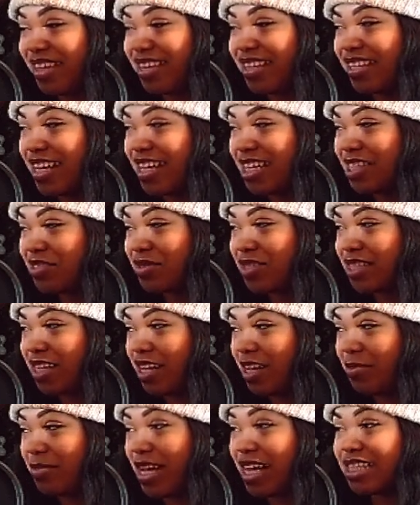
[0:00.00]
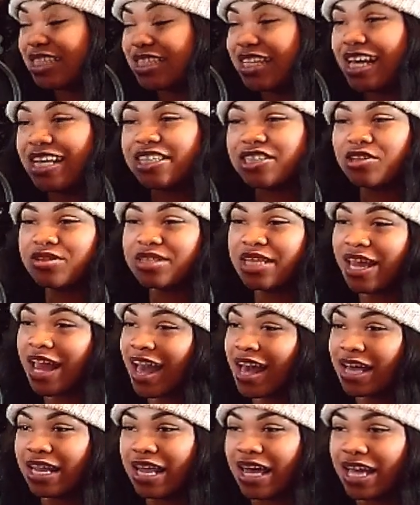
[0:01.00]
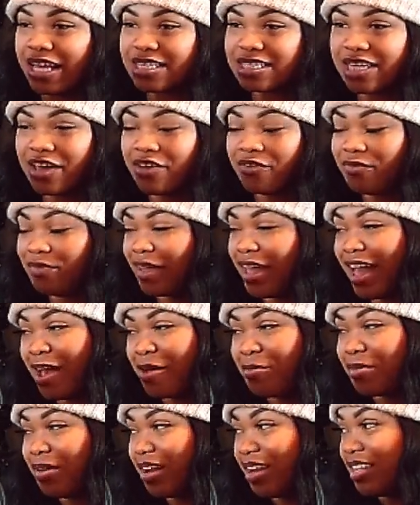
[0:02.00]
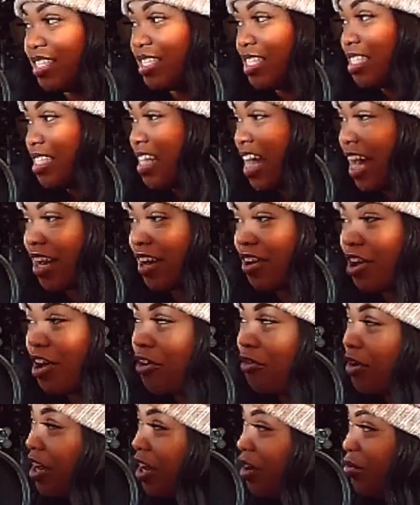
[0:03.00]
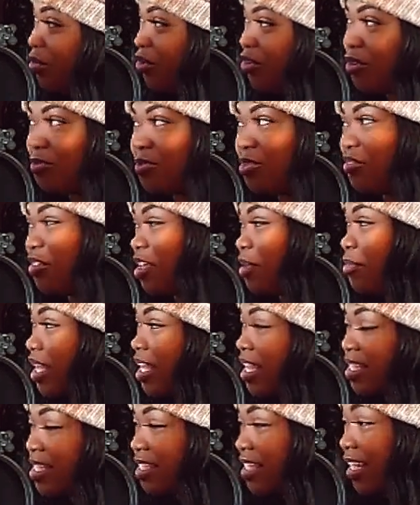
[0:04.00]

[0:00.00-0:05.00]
That's what's up. So that's that's usually how like stuff be happening. Just sure. out of nowhere, boom, you get blessed.